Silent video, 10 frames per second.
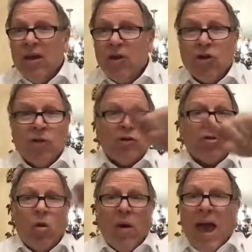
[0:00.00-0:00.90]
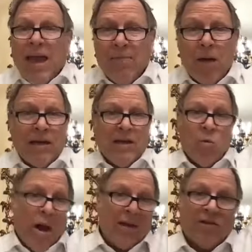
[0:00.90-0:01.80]
You don't have to throw any money
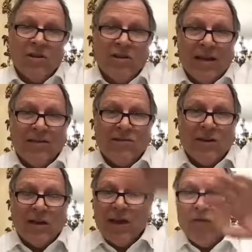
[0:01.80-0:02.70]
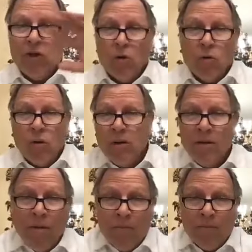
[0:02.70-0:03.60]
away into the Dead Sea, even though
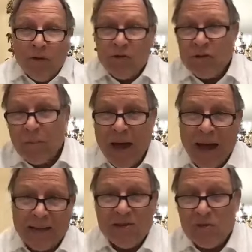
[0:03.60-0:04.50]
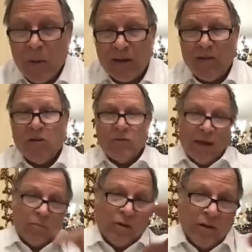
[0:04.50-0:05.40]
there's some chatas money there.
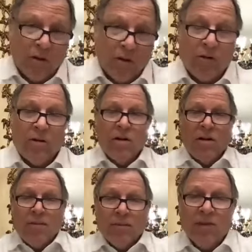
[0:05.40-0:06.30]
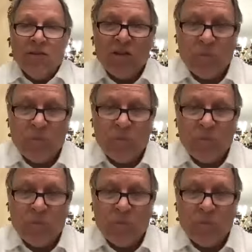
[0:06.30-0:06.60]
That we learned is a